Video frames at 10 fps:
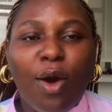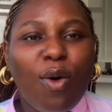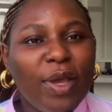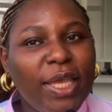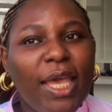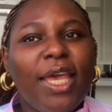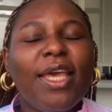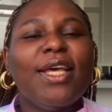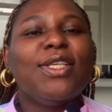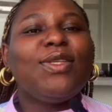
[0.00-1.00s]
Okay,
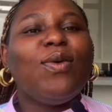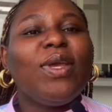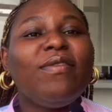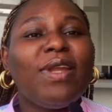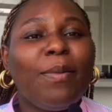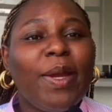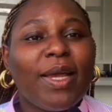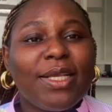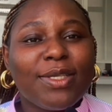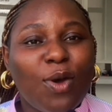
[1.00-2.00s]
so even
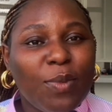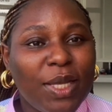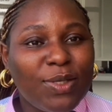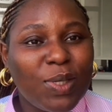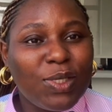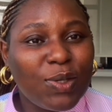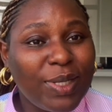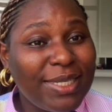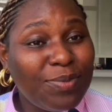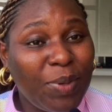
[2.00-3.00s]
Americans come here to enjoy
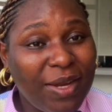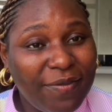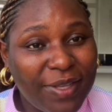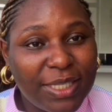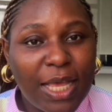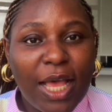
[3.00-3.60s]
this benefit.